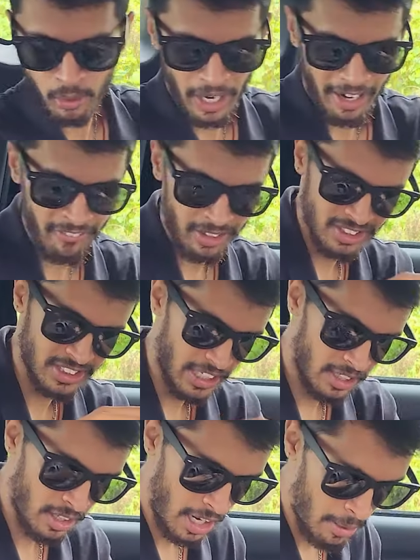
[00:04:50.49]
you have a
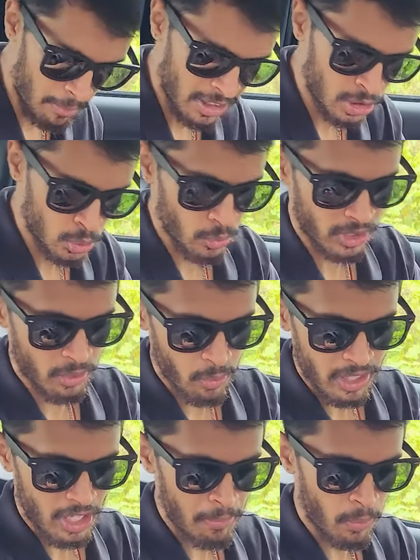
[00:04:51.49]
center armrest with
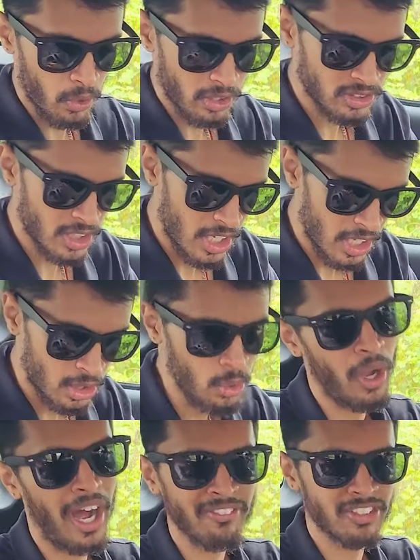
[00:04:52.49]
twin cup holders.
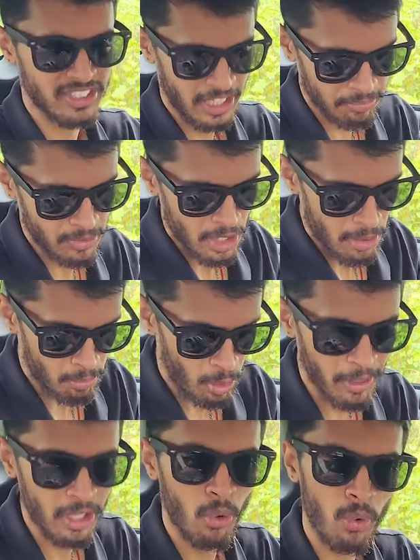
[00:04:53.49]
You have the same
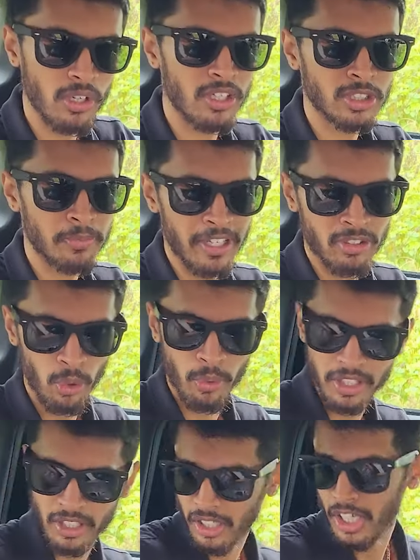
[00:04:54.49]
mobile holder space
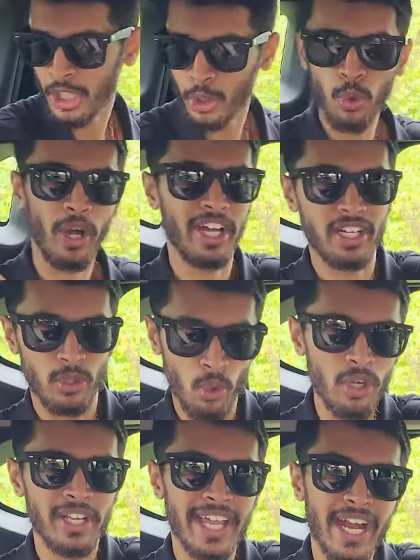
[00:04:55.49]
over here. You don't